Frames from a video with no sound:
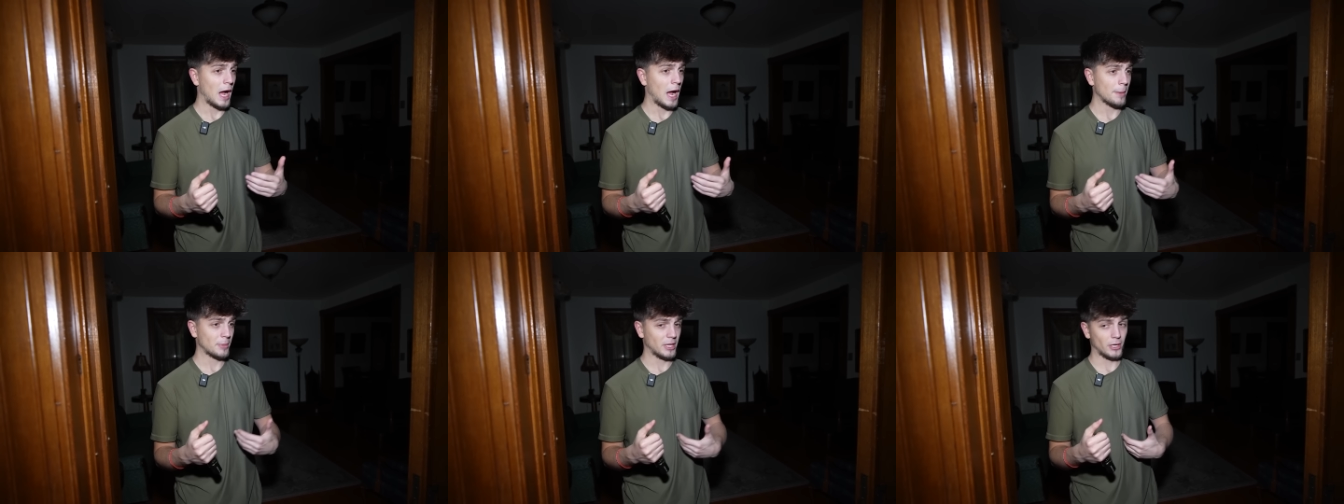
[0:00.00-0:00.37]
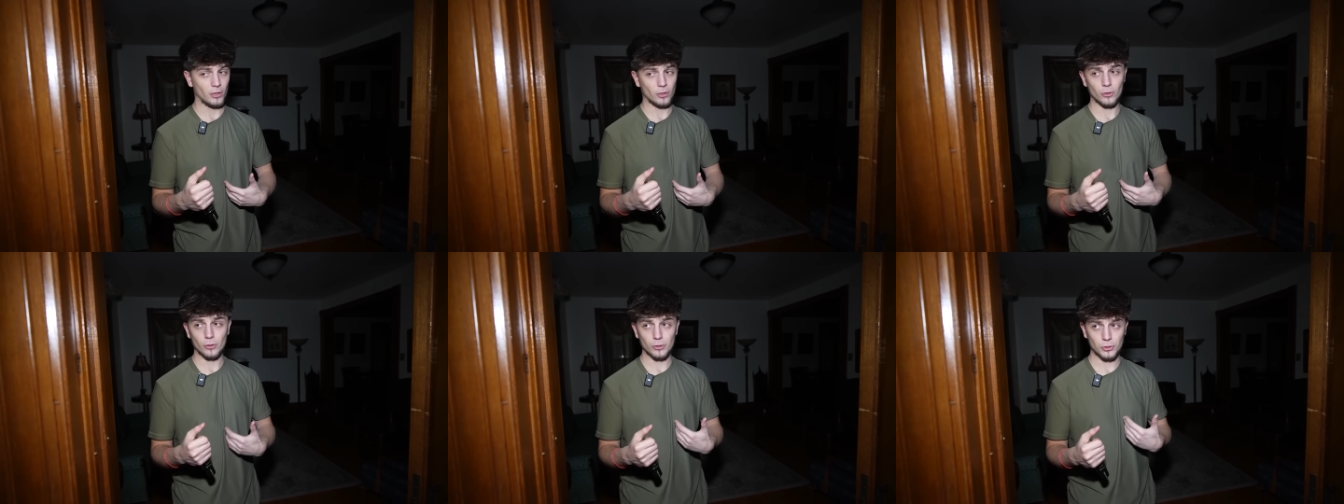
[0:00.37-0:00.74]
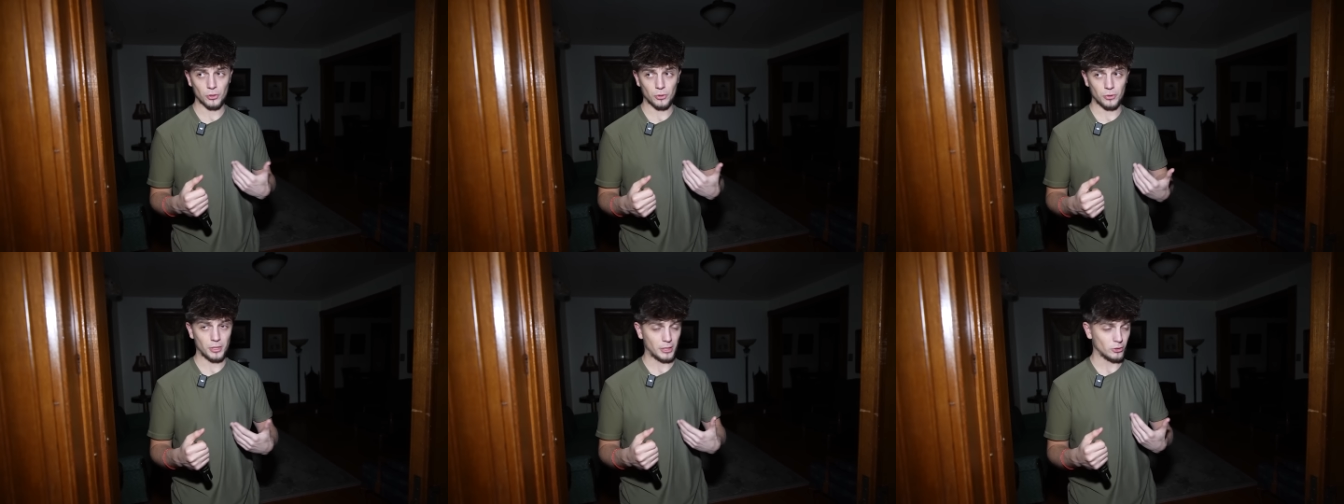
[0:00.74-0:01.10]
I'm getting a little
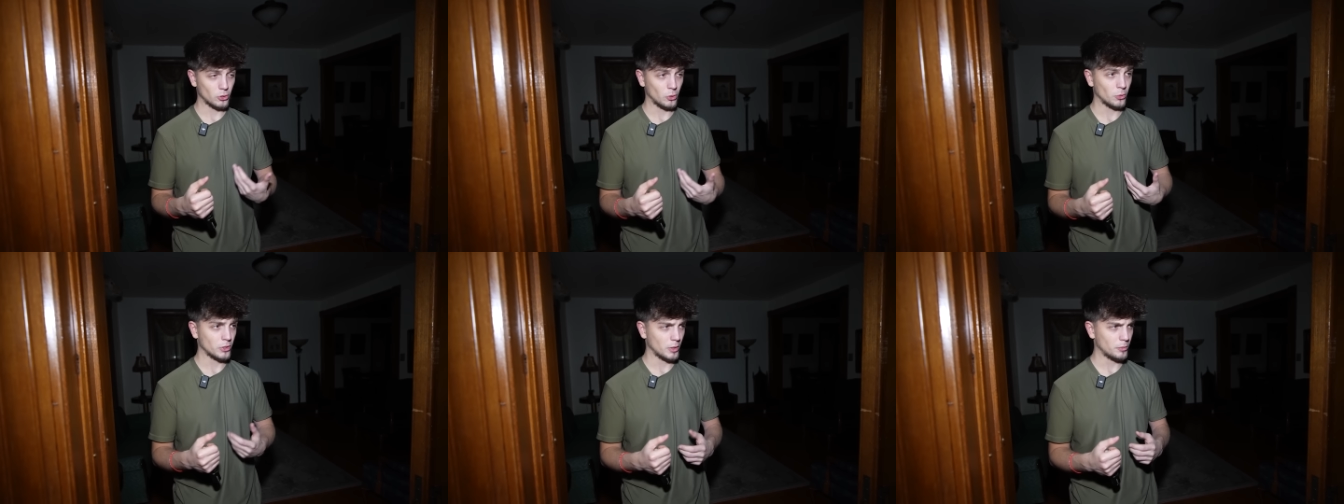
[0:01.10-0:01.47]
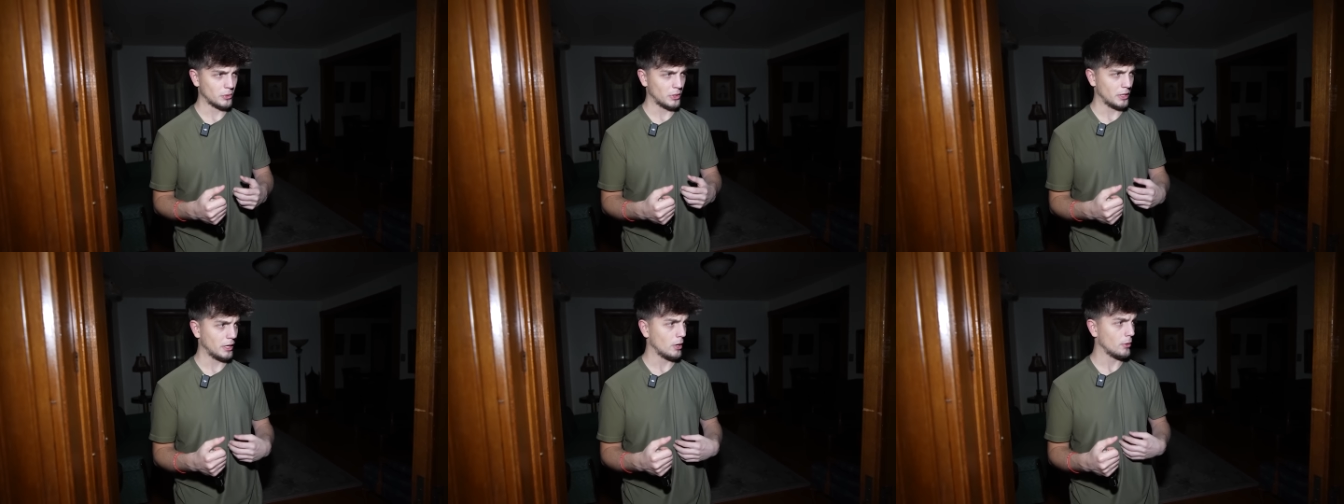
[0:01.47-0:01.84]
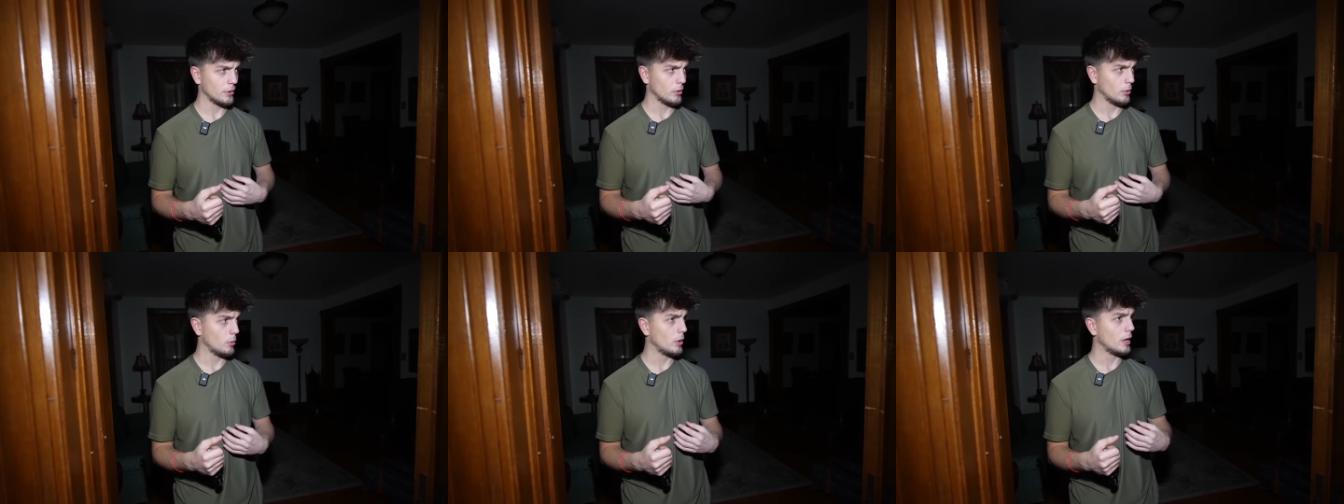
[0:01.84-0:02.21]
choked up right now. I
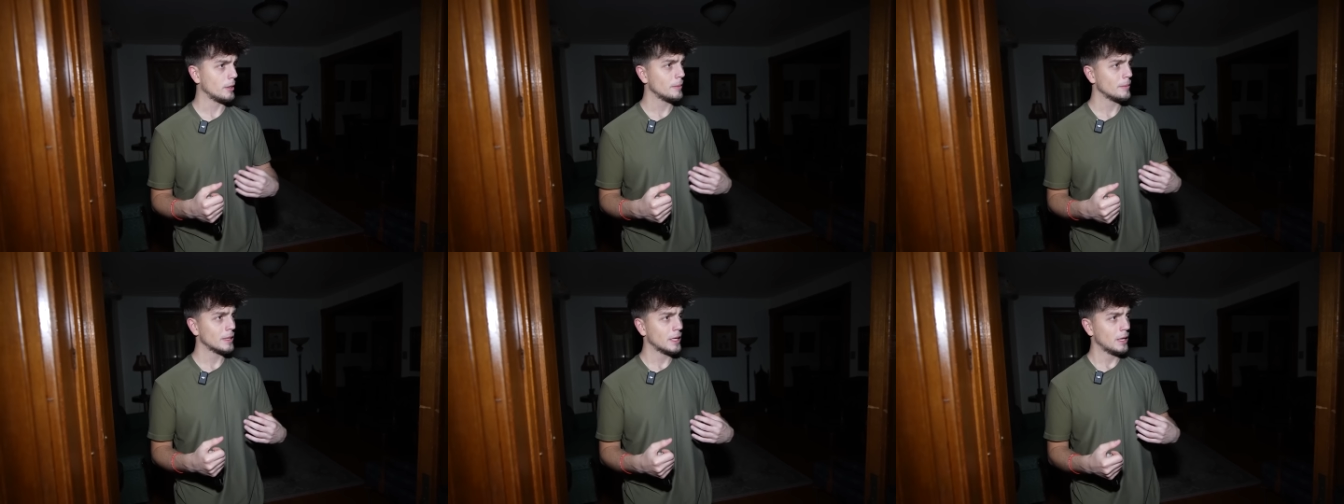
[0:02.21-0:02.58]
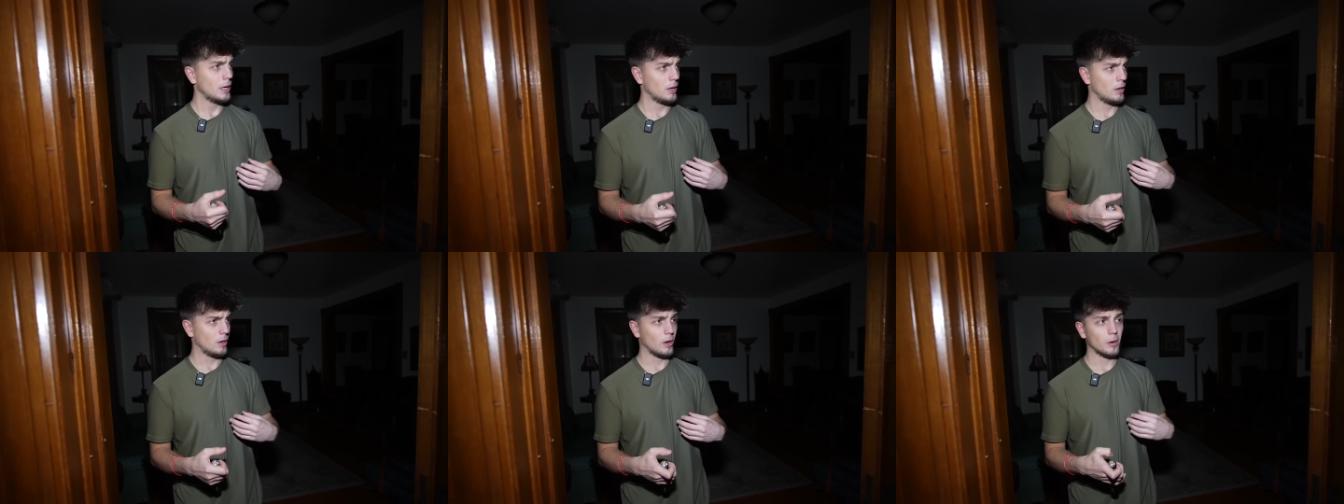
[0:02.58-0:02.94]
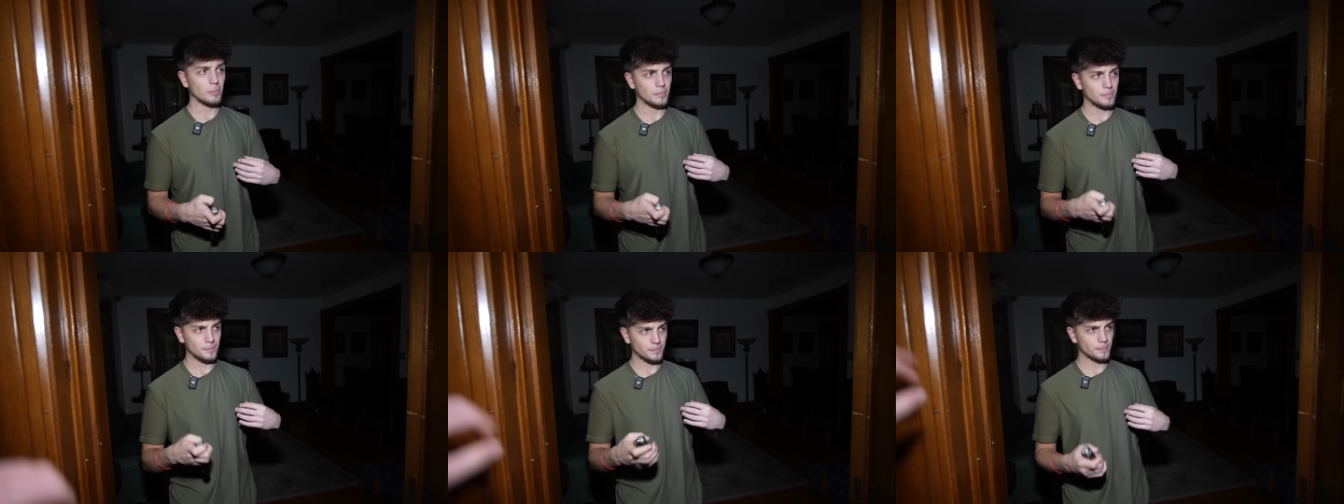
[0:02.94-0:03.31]
don't know
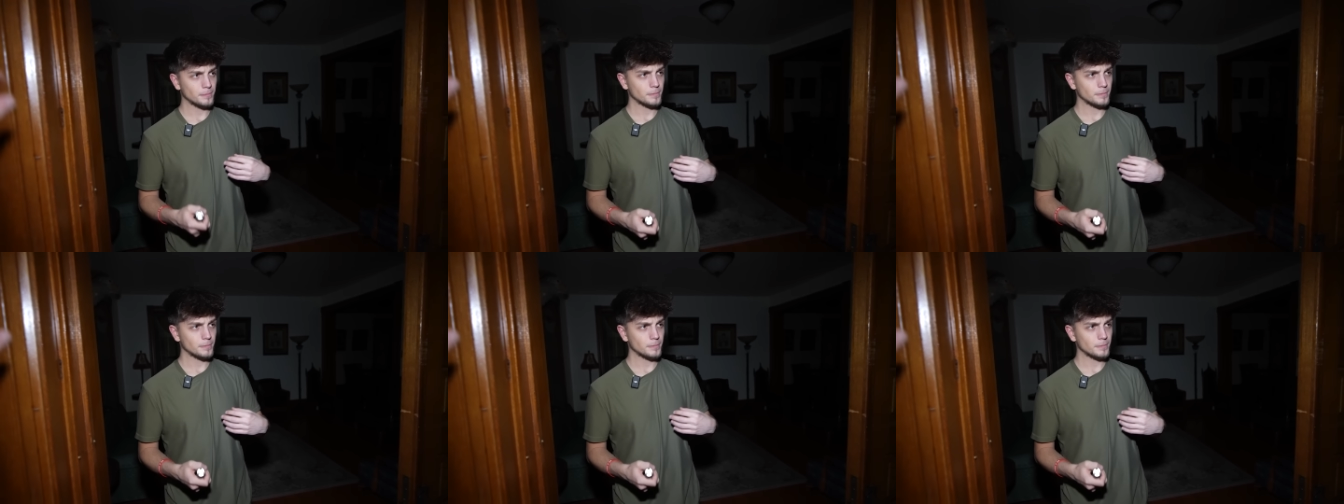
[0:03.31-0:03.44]
why.